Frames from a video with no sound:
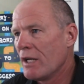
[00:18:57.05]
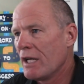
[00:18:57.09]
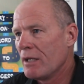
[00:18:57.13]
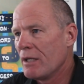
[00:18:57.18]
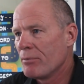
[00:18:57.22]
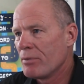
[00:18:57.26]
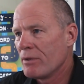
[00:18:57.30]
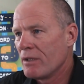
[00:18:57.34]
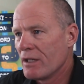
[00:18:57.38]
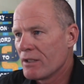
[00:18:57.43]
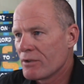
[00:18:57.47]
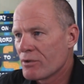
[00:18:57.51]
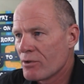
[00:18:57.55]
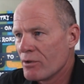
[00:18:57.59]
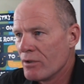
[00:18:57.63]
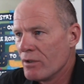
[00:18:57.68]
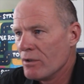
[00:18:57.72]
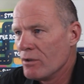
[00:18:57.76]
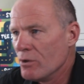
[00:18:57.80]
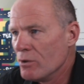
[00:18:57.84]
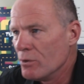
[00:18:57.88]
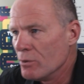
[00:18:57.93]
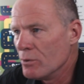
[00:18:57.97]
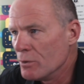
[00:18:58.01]
a pedestrian
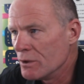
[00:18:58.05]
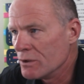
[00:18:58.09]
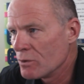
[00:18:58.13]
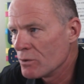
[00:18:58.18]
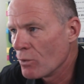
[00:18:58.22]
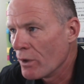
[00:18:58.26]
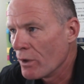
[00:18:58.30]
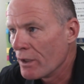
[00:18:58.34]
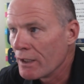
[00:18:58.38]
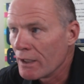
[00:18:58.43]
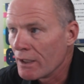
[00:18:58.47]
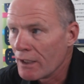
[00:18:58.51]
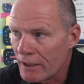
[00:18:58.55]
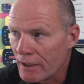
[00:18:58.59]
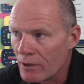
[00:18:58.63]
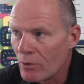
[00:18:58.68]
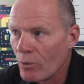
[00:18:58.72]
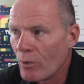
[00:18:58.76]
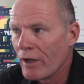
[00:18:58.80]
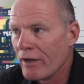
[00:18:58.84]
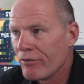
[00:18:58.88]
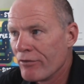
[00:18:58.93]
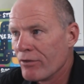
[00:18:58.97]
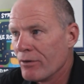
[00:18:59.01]
who was one lane
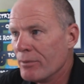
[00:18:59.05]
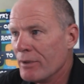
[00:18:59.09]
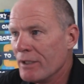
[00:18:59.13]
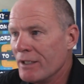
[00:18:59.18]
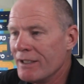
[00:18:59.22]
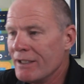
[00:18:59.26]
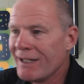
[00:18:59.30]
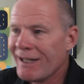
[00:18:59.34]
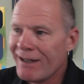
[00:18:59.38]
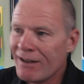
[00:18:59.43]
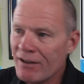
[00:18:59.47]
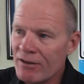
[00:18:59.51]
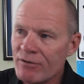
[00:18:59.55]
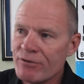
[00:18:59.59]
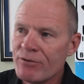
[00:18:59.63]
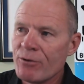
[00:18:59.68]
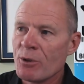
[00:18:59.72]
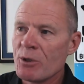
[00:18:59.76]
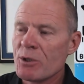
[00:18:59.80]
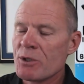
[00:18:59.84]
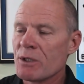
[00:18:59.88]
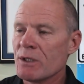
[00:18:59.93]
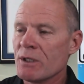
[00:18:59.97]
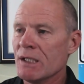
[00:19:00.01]
away from me. Yeah,
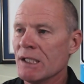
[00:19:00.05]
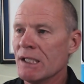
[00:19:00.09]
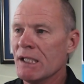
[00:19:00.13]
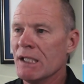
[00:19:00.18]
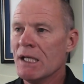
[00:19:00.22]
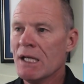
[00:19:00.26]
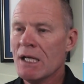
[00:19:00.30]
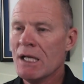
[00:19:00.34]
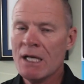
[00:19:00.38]
unfortunately.